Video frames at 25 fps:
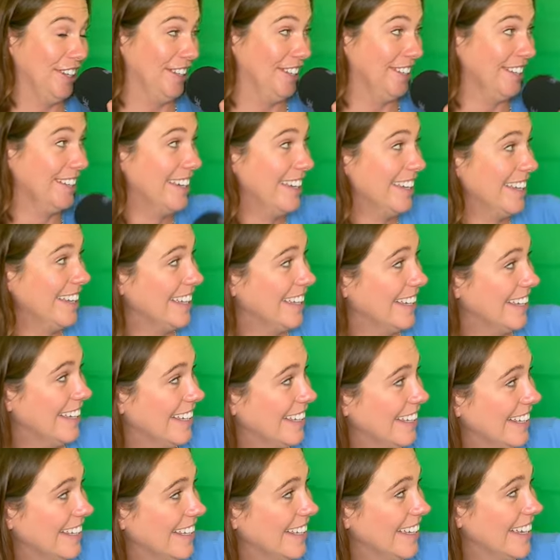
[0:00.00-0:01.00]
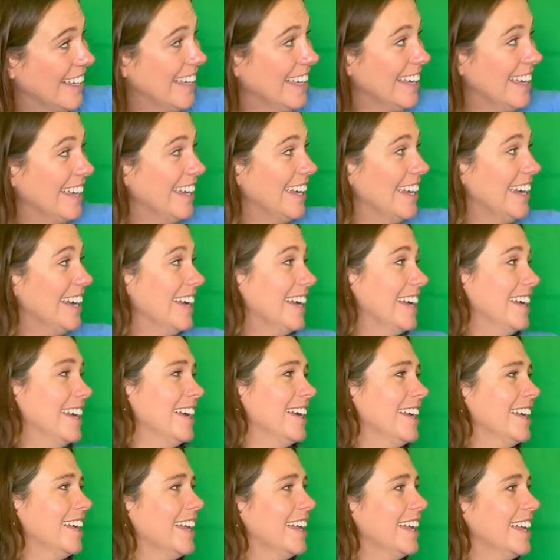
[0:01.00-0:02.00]

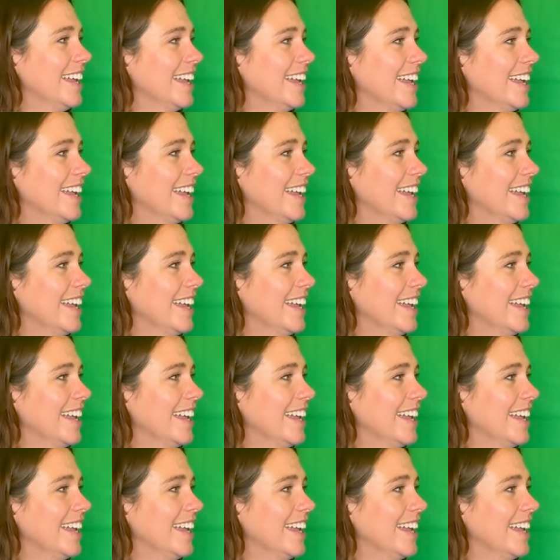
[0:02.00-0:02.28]
No words are spoken by the person on screen.